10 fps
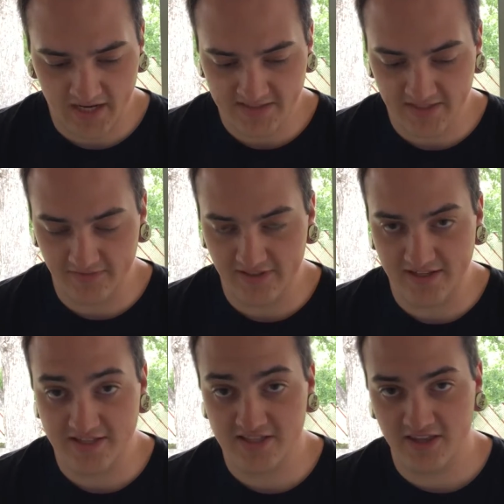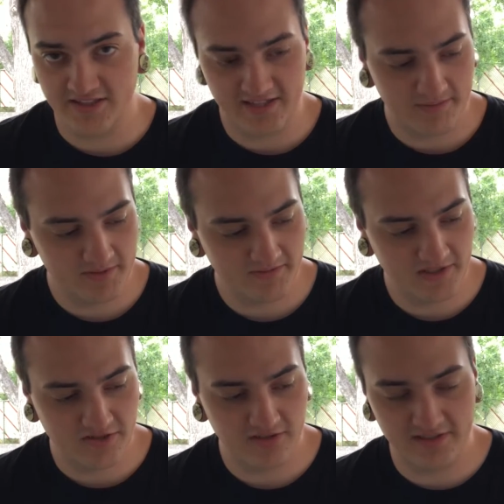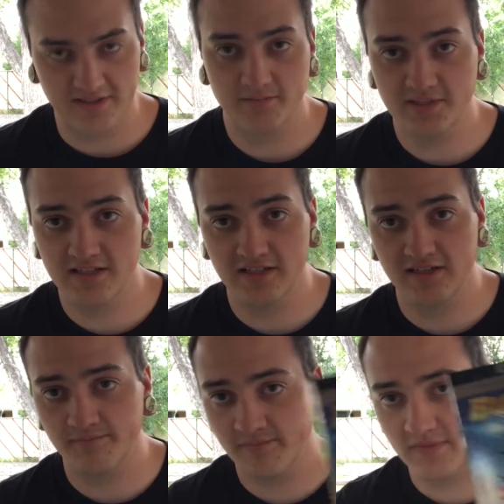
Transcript: just haven't had the time to feature it in an update yet.